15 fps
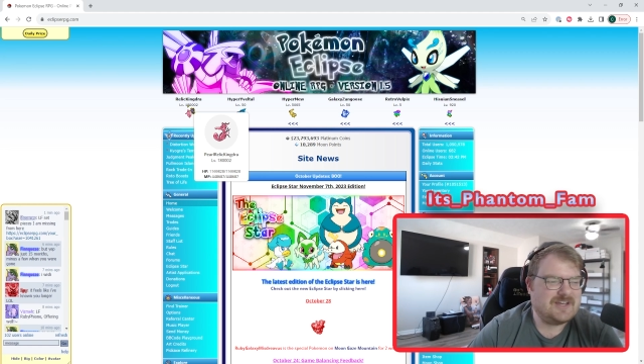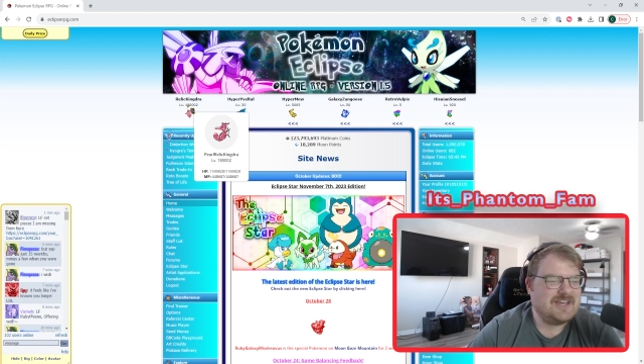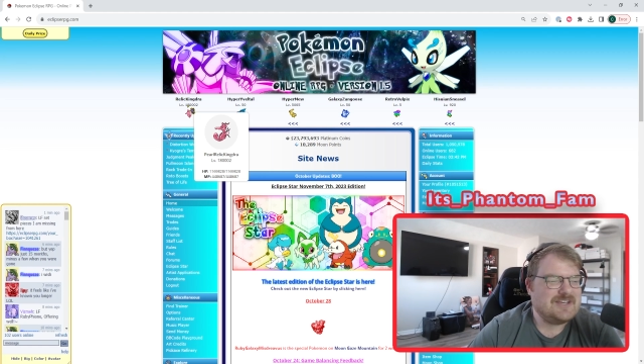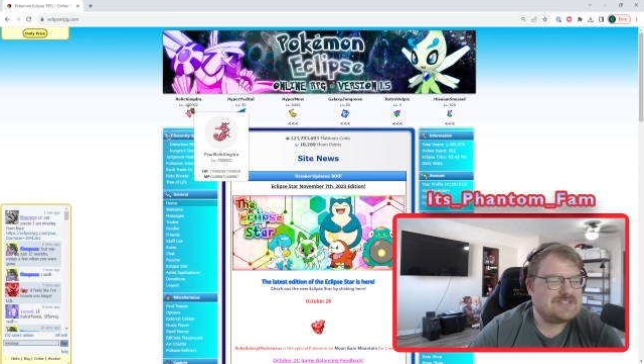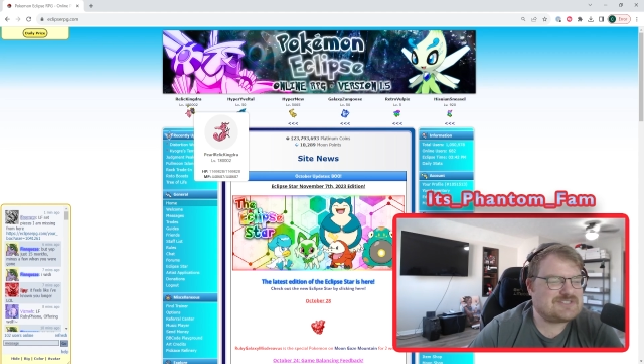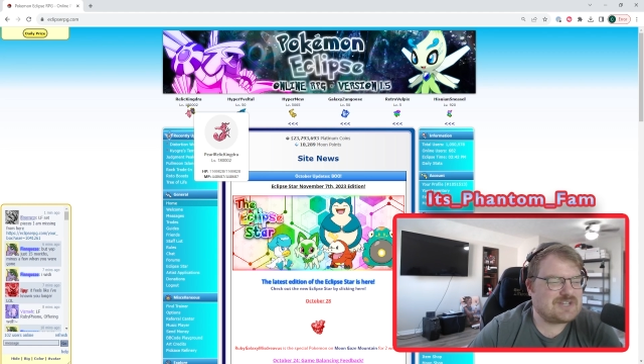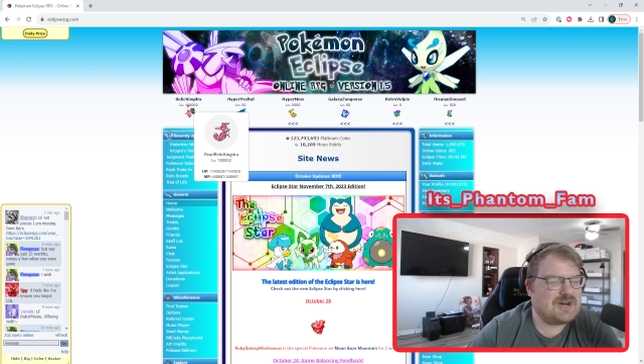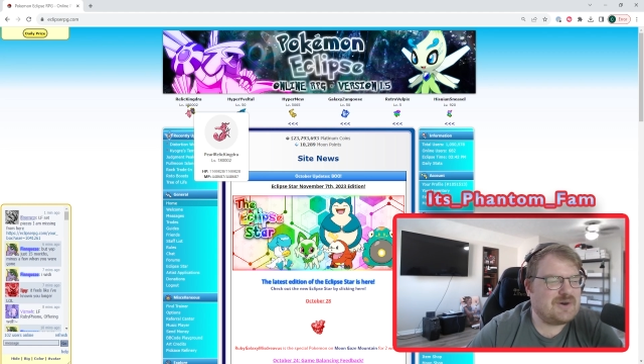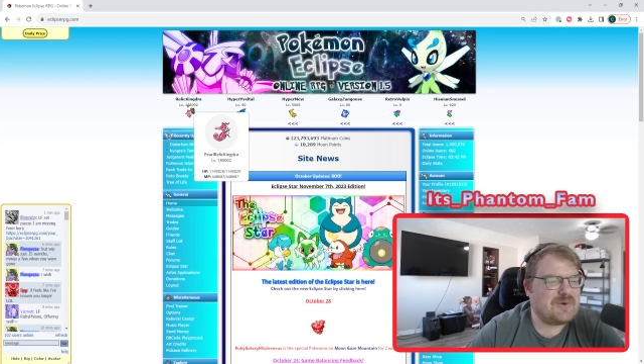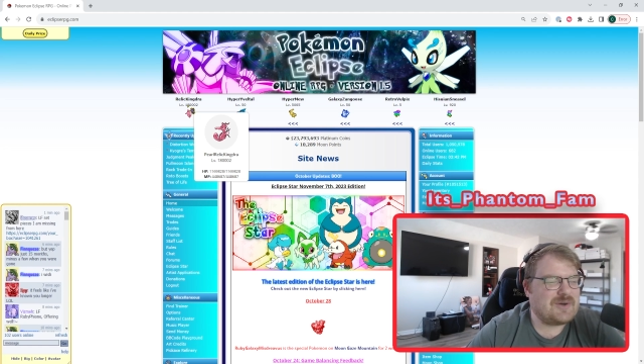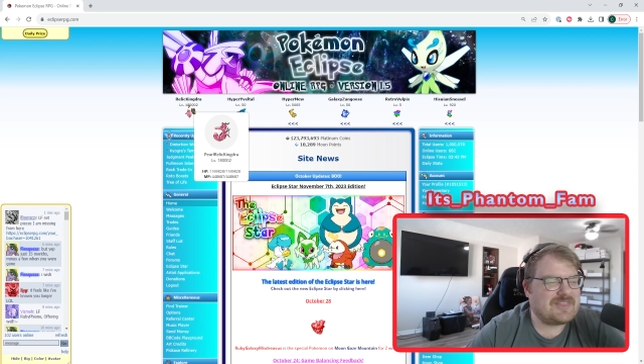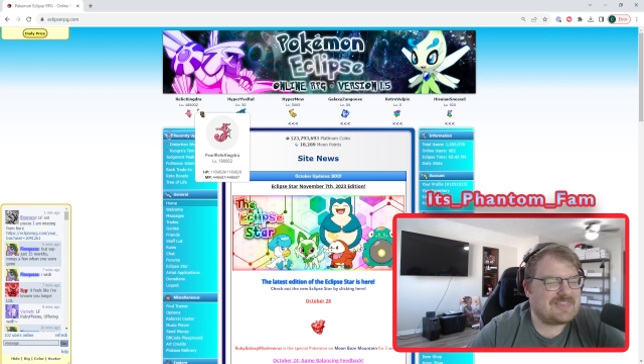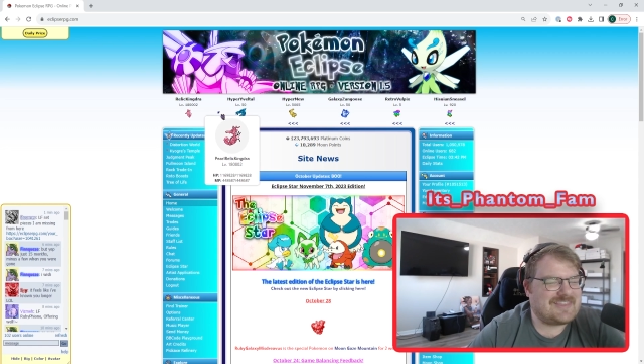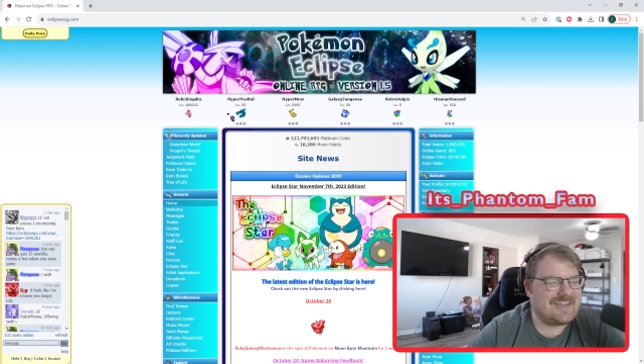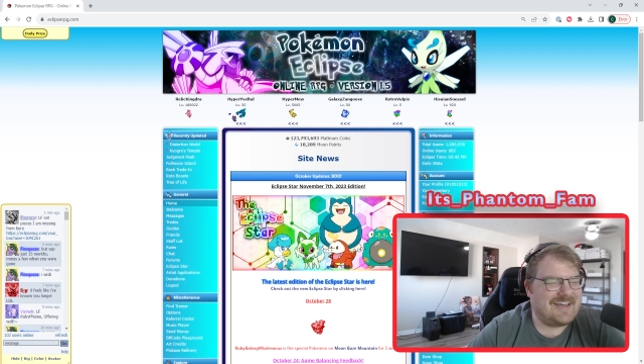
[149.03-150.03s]
So
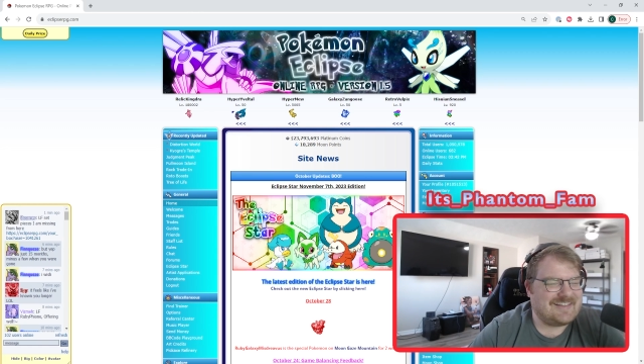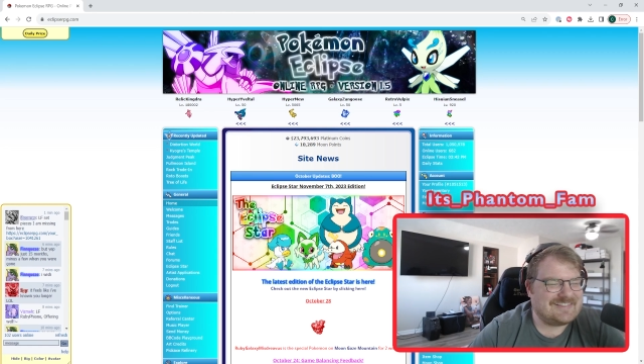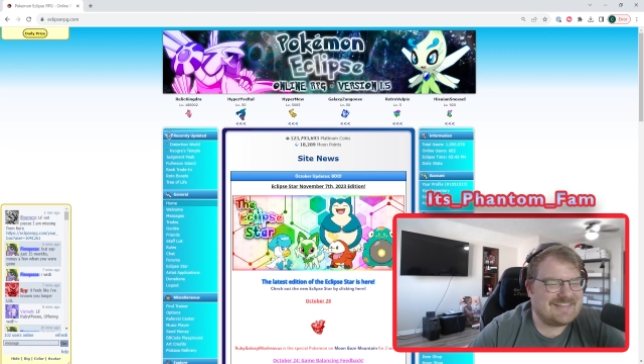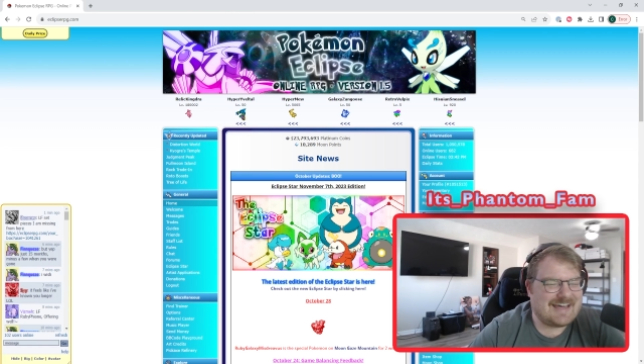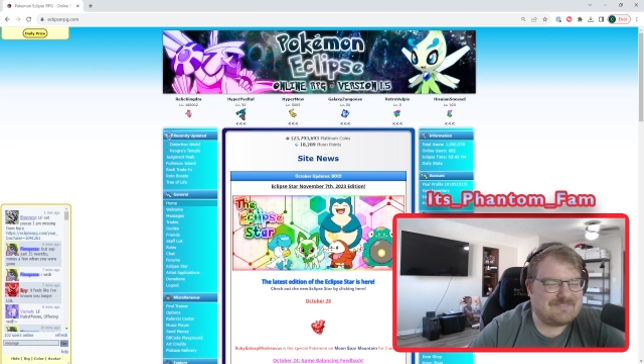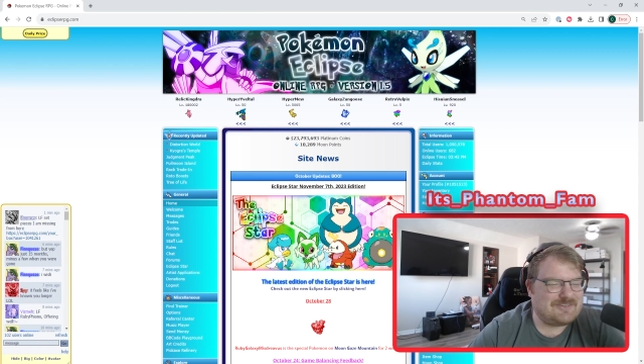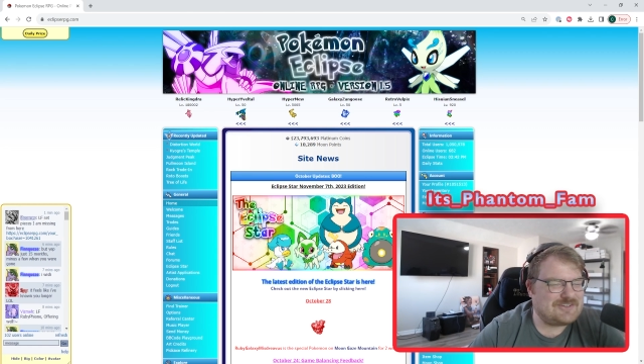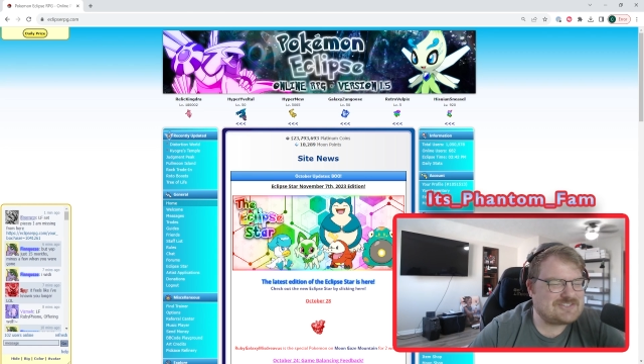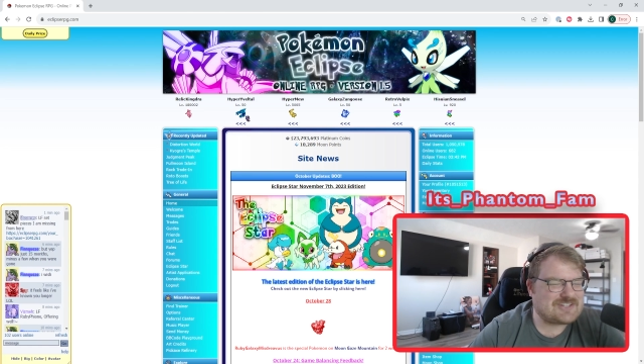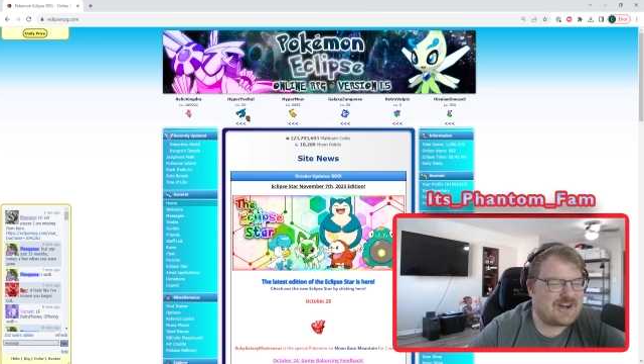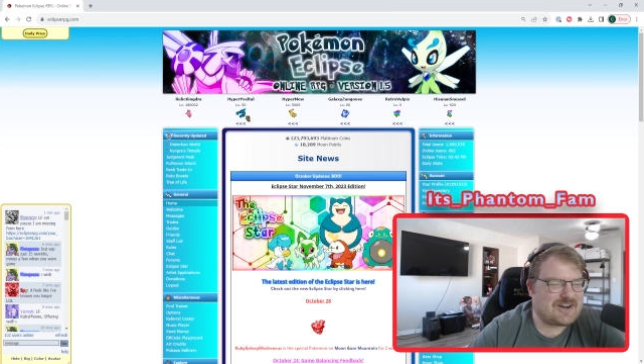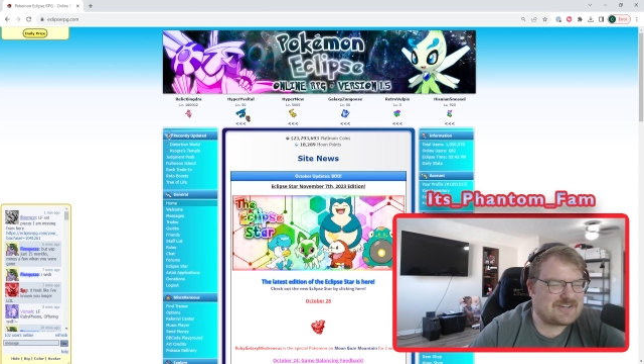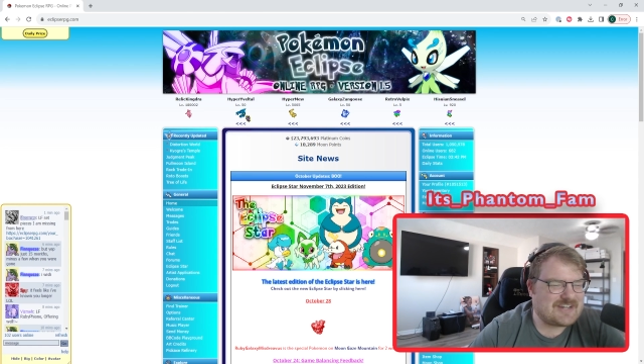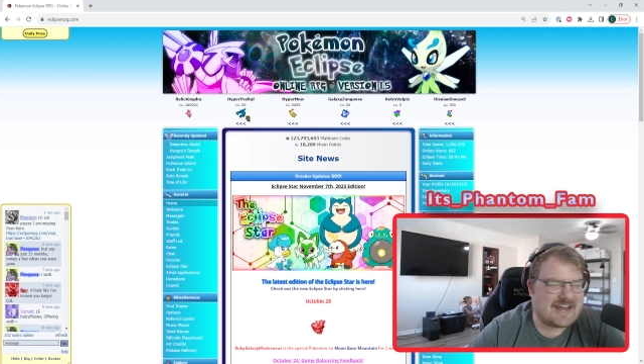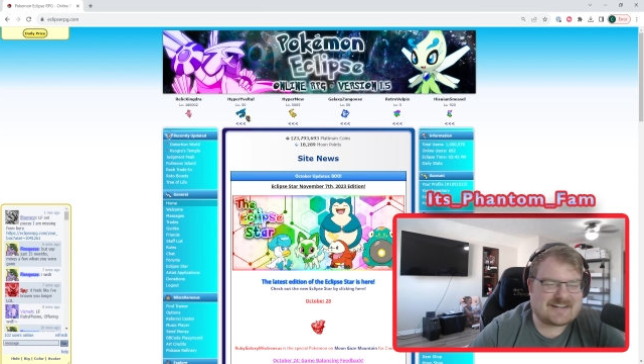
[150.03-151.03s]
the levels
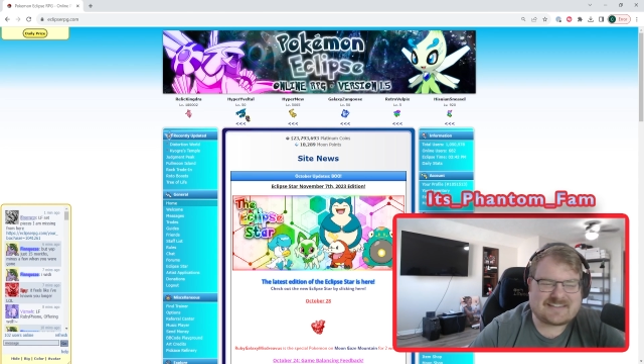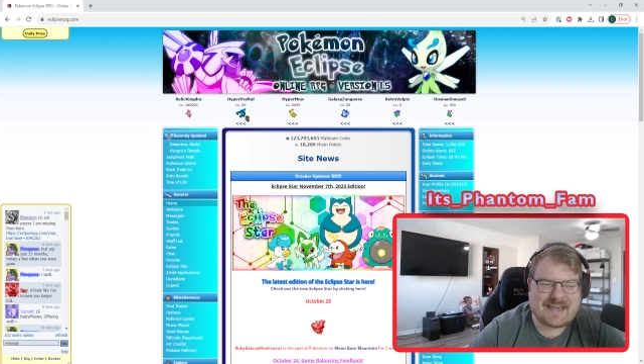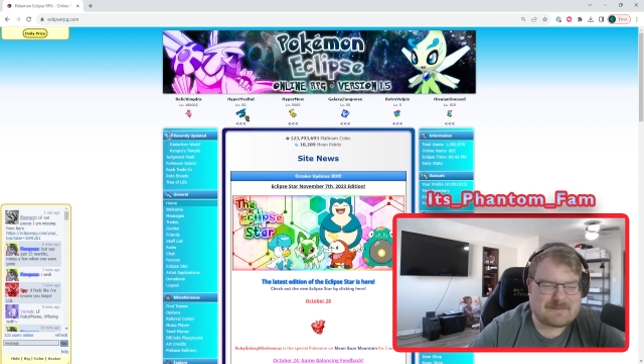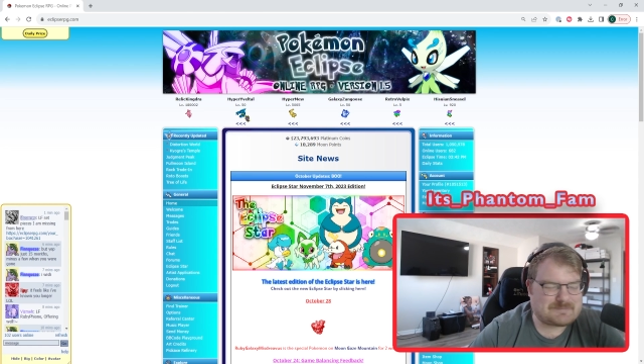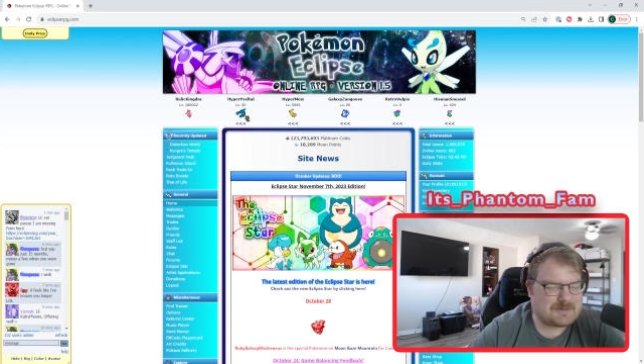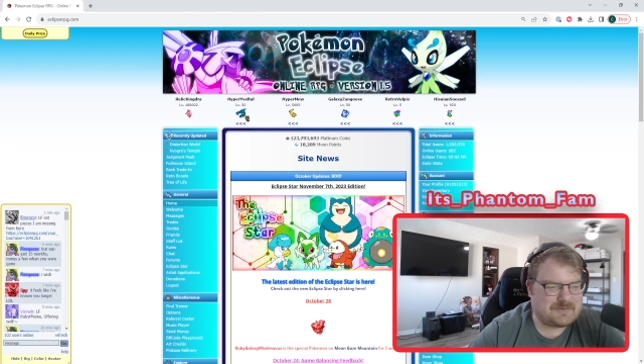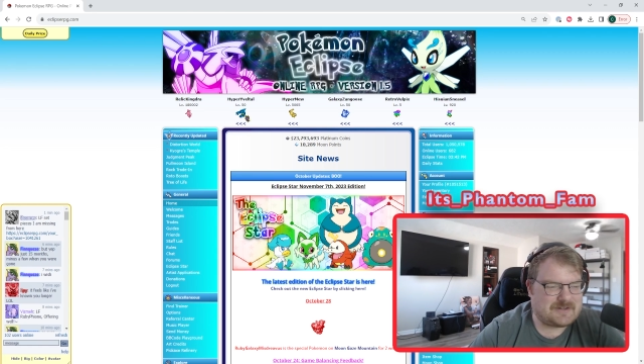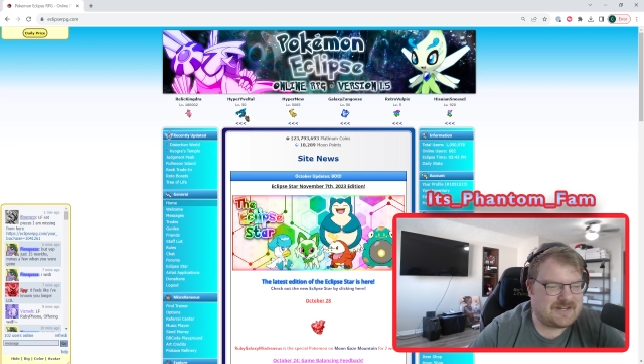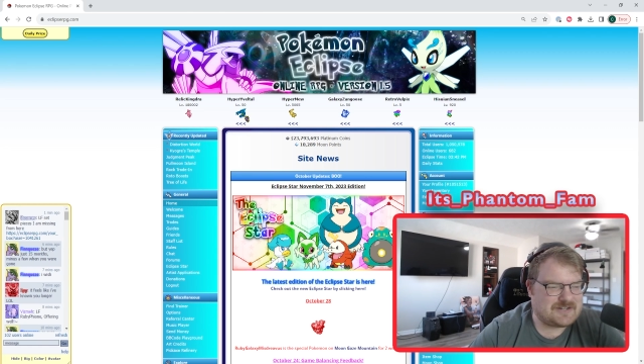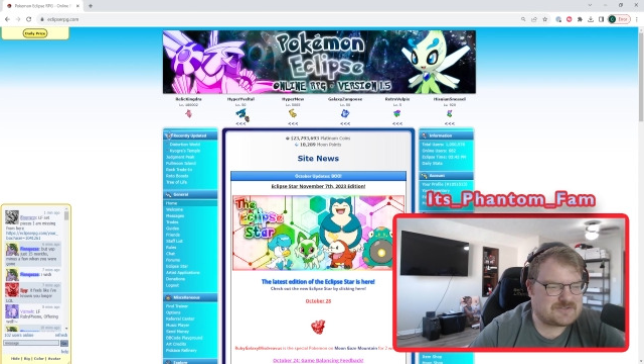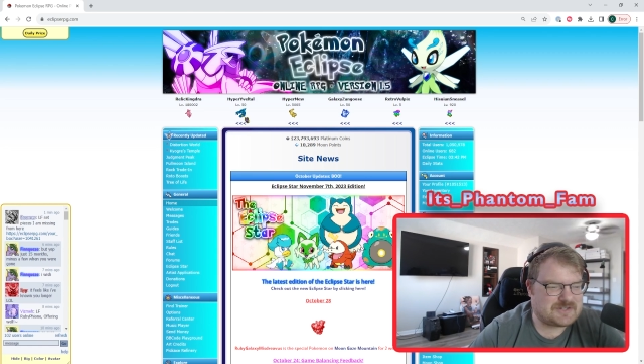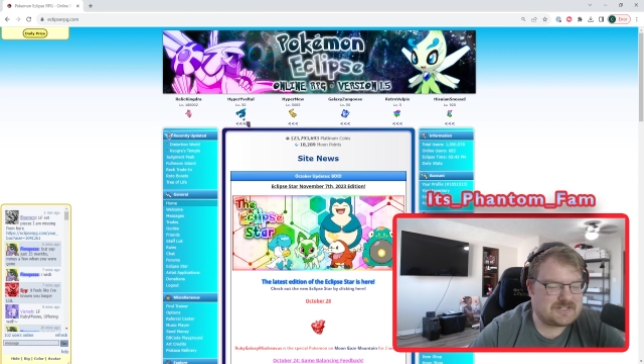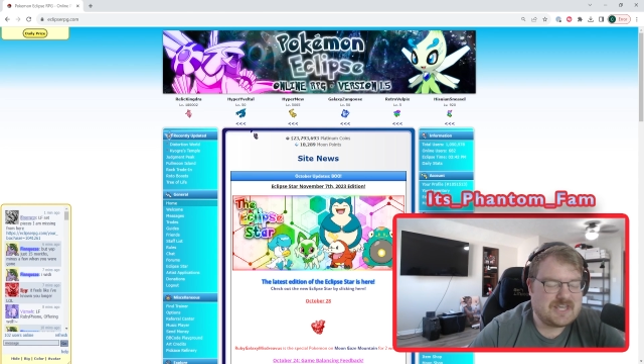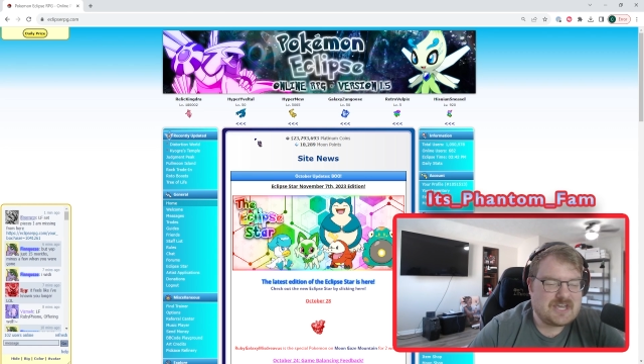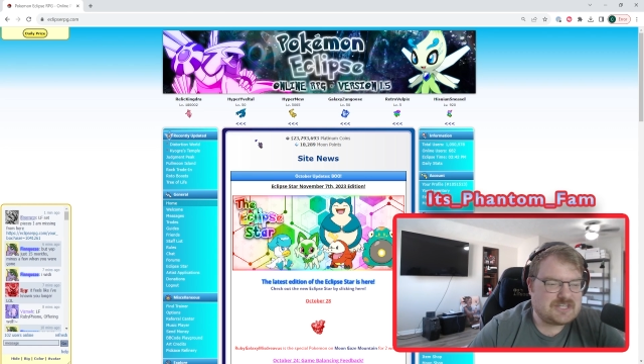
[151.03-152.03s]
are not capped at 100.